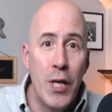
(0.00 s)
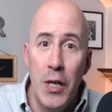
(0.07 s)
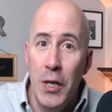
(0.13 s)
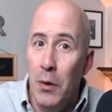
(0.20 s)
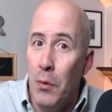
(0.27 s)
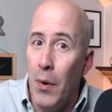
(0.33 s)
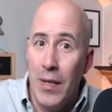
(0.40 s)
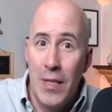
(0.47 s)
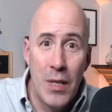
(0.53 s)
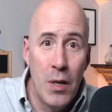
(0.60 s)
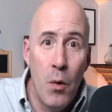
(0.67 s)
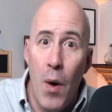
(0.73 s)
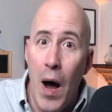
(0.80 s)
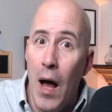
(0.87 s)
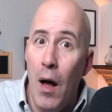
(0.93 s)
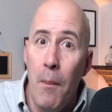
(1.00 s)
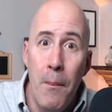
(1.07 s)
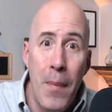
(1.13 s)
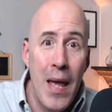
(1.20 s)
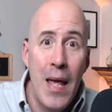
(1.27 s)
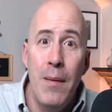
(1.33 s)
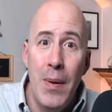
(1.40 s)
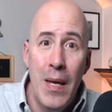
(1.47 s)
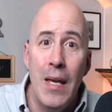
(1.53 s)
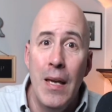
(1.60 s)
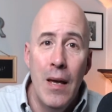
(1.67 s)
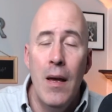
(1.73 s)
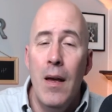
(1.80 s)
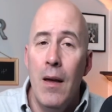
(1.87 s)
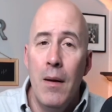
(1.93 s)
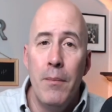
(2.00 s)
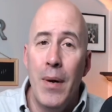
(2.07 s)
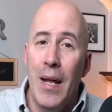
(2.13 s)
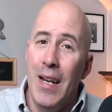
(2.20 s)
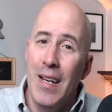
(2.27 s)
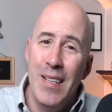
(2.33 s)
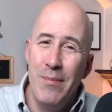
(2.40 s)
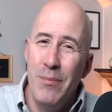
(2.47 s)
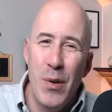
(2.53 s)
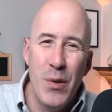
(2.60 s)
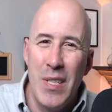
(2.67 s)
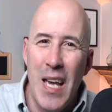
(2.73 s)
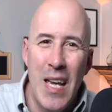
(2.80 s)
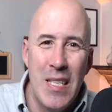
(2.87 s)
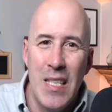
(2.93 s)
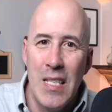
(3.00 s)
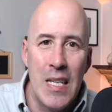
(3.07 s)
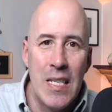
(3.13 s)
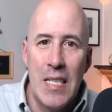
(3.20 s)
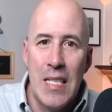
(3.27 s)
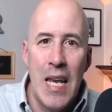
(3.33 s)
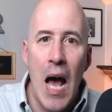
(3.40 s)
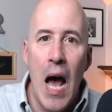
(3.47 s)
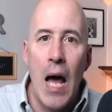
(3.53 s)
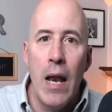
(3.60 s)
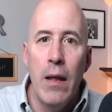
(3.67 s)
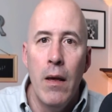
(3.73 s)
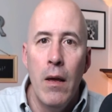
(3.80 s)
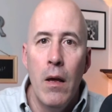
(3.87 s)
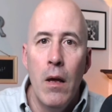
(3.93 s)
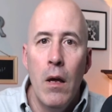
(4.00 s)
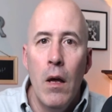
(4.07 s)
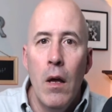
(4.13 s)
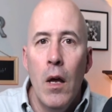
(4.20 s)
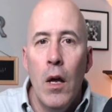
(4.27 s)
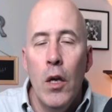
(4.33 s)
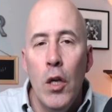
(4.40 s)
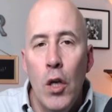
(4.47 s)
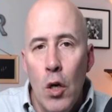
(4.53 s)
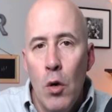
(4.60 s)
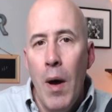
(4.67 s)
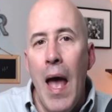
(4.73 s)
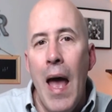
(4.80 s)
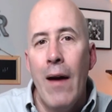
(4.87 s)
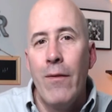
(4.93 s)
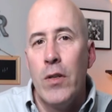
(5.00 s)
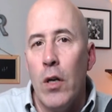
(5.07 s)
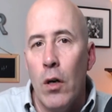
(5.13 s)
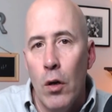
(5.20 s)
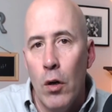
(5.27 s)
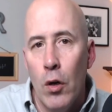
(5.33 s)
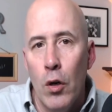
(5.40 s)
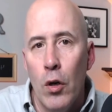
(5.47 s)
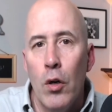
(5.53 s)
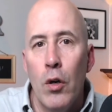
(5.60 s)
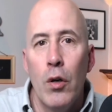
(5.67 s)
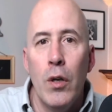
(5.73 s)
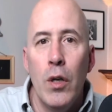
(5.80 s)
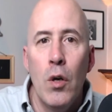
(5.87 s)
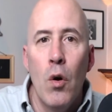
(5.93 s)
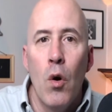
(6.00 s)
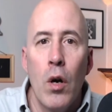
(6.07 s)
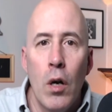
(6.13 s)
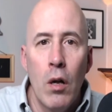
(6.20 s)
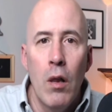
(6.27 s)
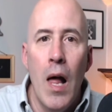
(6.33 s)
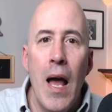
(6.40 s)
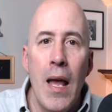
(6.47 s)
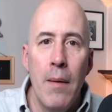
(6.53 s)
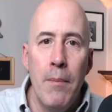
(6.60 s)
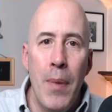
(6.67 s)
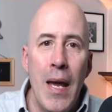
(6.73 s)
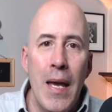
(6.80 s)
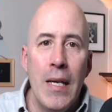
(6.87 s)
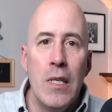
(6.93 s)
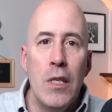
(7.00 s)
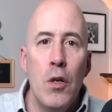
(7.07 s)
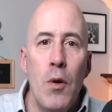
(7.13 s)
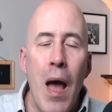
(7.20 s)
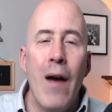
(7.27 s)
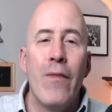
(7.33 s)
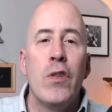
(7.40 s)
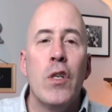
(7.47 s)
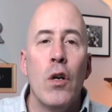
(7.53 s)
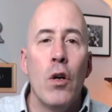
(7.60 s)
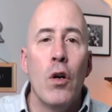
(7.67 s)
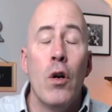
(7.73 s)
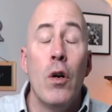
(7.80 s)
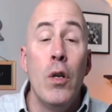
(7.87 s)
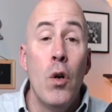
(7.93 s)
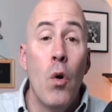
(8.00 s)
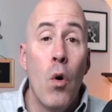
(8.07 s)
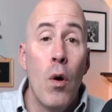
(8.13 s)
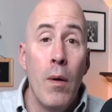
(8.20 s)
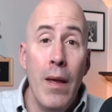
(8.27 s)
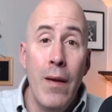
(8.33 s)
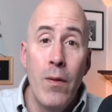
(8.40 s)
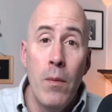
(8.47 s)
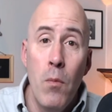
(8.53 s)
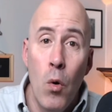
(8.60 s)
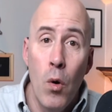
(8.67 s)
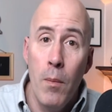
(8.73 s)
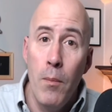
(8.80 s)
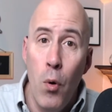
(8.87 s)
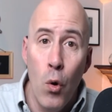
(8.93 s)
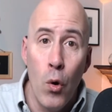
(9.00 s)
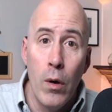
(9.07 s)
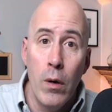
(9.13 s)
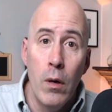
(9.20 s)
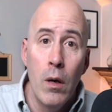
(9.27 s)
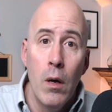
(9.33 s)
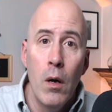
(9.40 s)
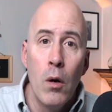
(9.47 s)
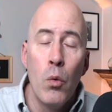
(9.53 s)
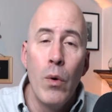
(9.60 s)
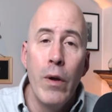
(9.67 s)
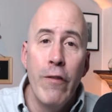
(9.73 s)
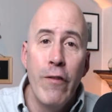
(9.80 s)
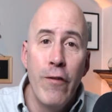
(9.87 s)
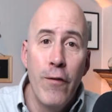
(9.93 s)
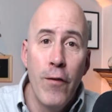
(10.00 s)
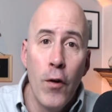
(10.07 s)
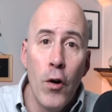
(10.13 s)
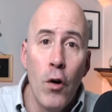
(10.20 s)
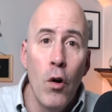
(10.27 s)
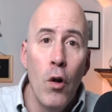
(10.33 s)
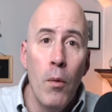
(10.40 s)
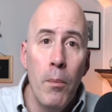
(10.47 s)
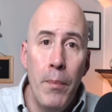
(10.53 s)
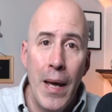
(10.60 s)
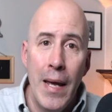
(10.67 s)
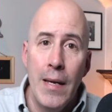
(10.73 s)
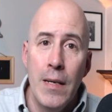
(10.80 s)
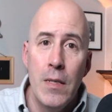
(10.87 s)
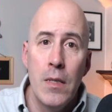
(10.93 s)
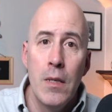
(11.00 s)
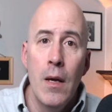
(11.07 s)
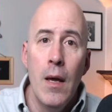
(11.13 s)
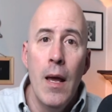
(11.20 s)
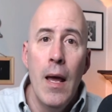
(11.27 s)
two once in a while, maybe, but most cases it's not. You have to earn your client base. You have to earn your, even more important, referral base.